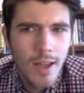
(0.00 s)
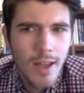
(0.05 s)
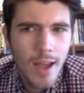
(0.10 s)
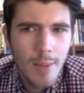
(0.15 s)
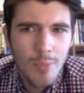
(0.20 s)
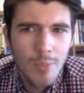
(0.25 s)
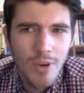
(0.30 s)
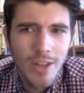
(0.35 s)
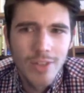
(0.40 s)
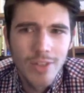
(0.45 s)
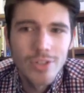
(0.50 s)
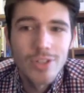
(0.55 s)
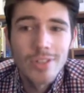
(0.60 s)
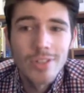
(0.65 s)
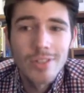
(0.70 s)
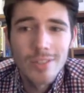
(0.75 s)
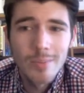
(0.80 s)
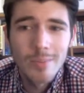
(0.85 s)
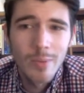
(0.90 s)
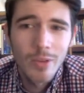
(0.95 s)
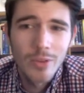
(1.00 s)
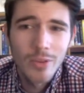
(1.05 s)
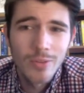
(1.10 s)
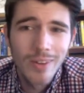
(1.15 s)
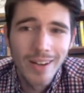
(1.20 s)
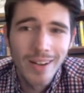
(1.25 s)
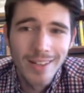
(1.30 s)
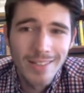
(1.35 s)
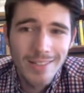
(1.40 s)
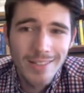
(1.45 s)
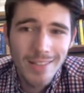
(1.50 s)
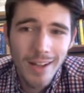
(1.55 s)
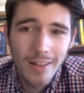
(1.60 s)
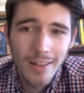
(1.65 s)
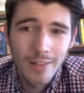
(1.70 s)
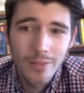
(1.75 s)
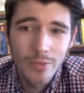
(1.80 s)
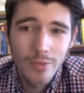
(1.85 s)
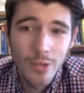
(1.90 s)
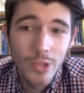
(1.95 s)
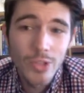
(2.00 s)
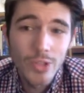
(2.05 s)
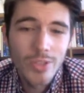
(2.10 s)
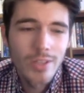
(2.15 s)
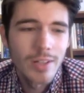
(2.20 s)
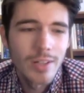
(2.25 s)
apprehensions about the writing style at first.